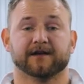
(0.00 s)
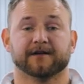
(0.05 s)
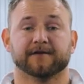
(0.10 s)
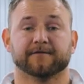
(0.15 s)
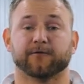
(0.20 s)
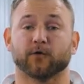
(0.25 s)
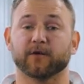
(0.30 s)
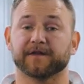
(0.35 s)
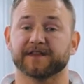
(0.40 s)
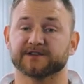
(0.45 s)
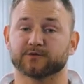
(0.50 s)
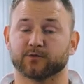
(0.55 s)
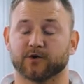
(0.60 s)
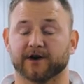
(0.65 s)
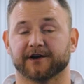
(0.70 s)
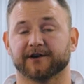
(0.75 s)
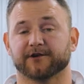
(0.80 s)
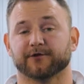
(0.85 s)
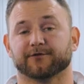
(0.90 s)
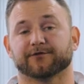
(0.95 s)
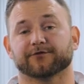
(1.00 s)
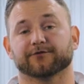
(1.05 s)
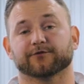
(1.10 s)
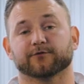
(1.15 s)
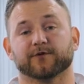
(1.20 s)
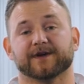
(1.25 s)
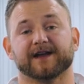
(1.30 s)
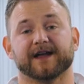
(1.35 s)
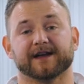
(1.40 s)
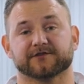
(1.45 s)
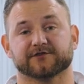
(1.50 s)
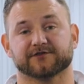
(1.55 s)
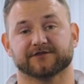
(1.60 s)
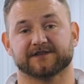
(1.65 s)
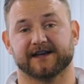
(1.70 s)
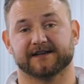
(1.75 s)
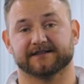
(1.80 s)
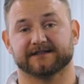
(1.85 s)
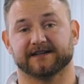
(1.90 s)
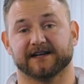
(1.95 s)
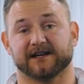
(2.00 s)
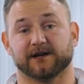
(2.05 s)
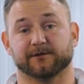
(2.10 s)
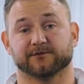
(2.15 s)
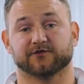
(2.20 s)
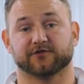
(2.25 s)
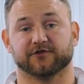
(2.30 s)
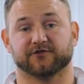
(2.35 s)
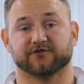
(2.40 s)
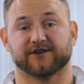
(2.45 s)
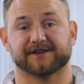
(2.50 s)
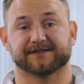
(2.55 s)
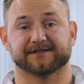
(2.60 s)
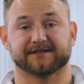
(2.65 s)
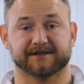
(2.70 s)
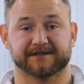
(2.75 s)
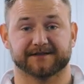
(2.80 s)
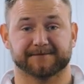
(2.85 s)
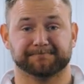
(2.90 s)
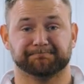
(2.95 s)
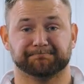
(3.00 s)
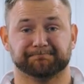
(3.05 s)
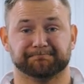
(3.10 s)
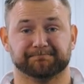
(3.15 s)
For this, we're gonna do three exercises that can help to address this.